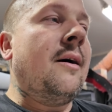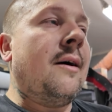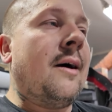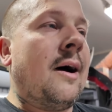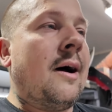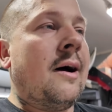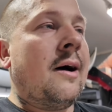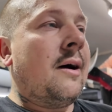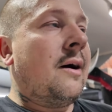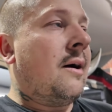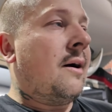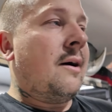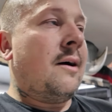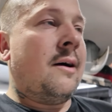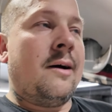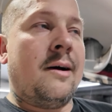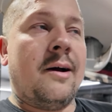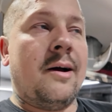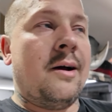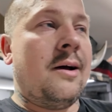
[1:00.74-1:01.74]

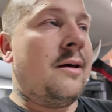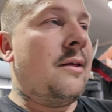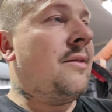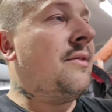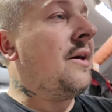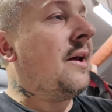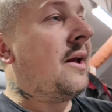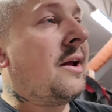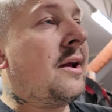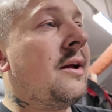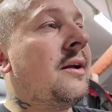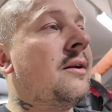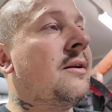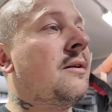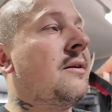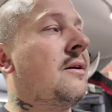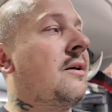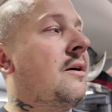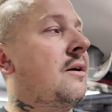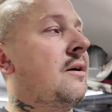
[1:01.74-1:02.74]

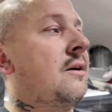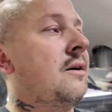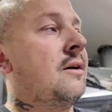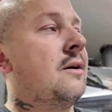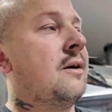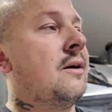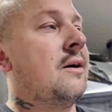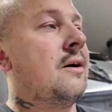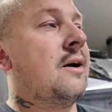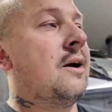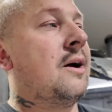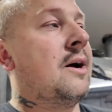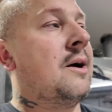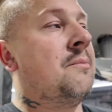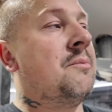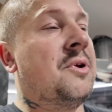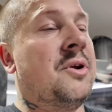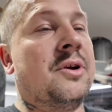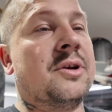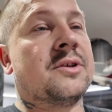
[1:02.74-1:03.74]
Then
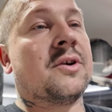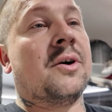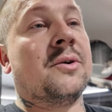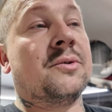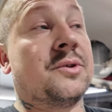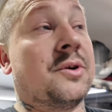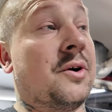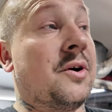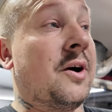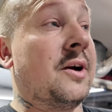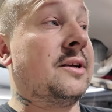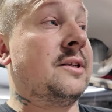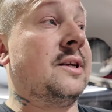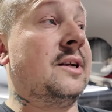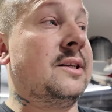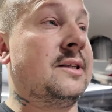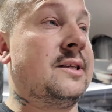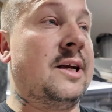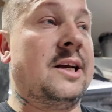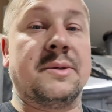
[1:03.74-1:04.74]
you also guys
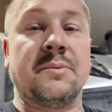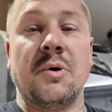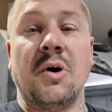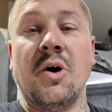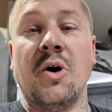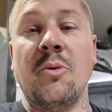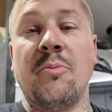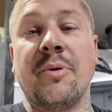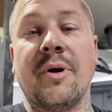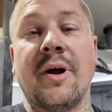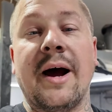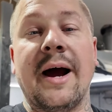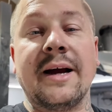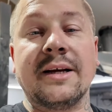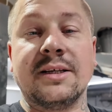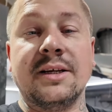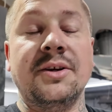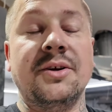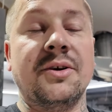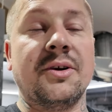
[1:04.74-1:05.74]
didn't see as well, but I
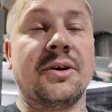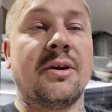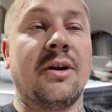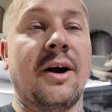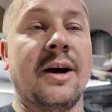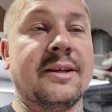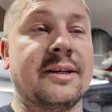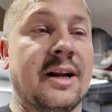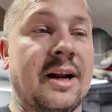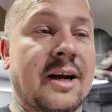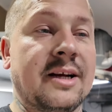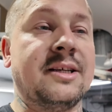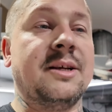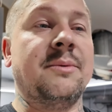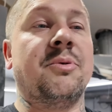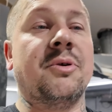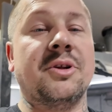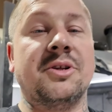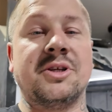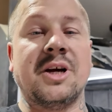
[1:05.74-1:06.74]
actually utilized and actually
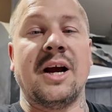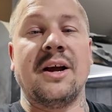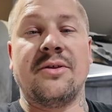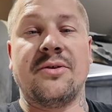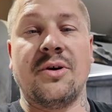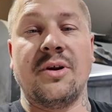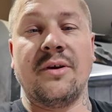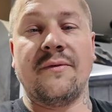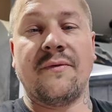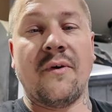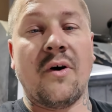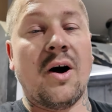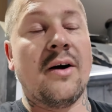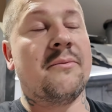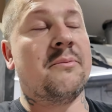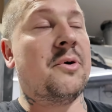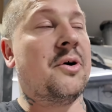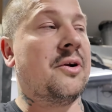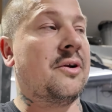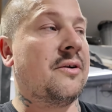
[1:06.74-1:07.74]
put a
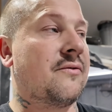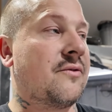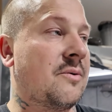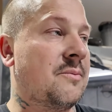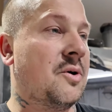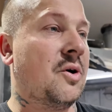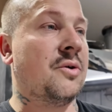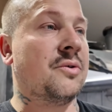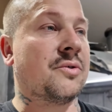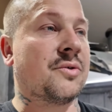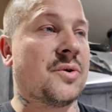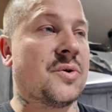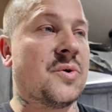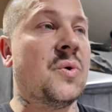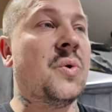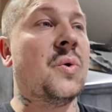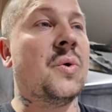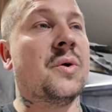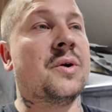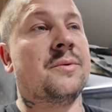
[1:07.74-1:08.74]
J35 motor from a Honda
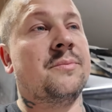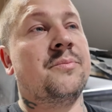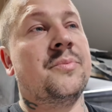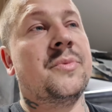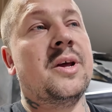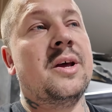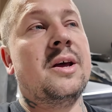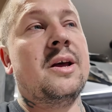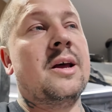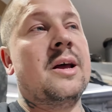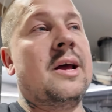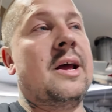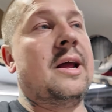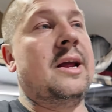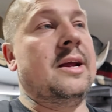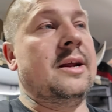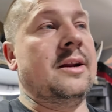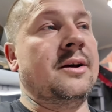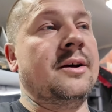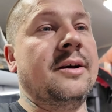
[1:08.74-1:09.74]
Accord
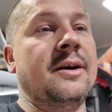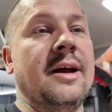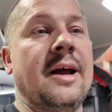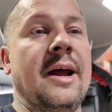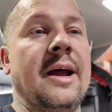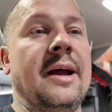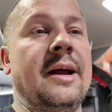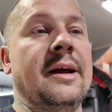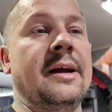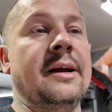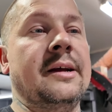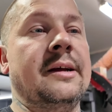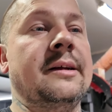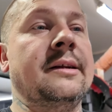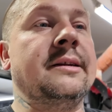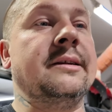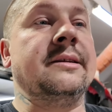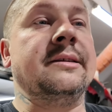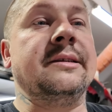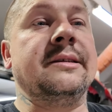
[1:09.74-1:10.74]
in it,
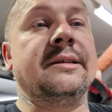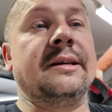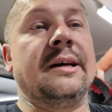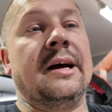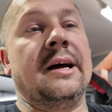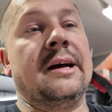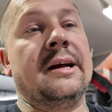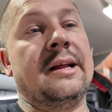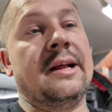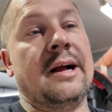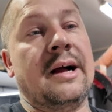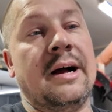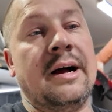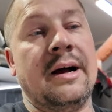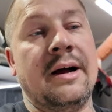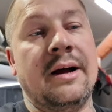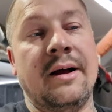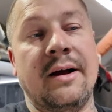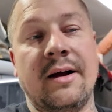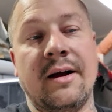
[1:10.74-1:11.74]
and
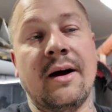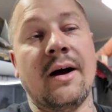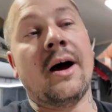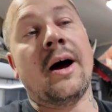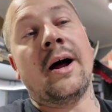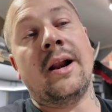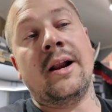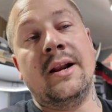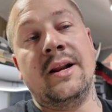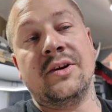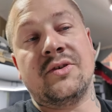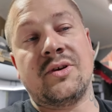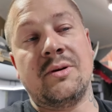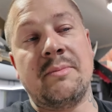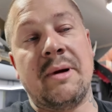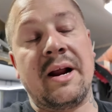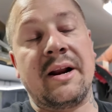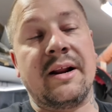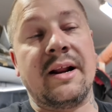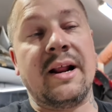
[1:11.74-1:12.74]
I literally
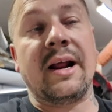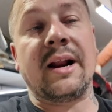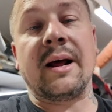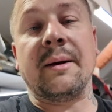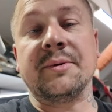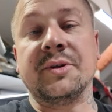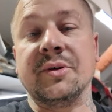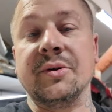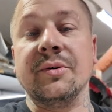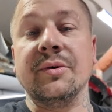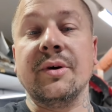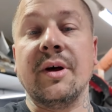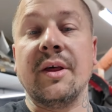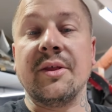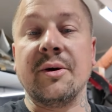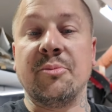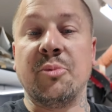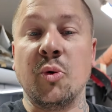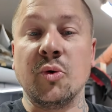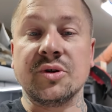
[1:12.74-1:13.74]
made that up to
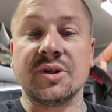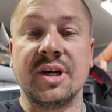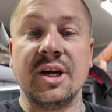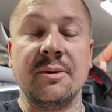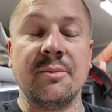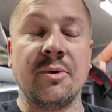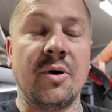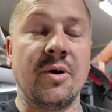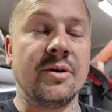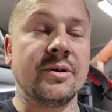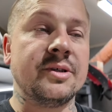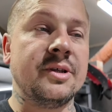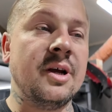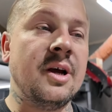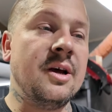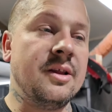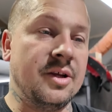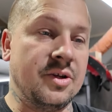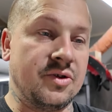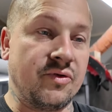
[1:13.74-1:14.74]
the Porsche gearbox,
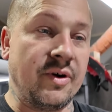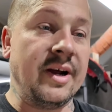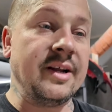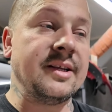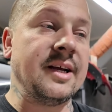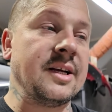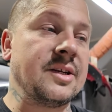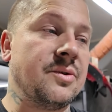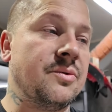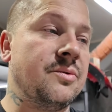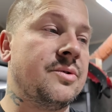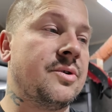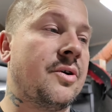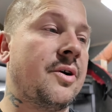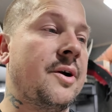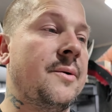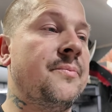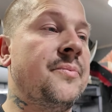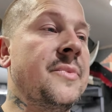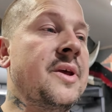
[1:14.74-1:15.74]
the transaxle,
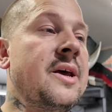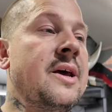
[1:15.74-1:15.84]
sorry,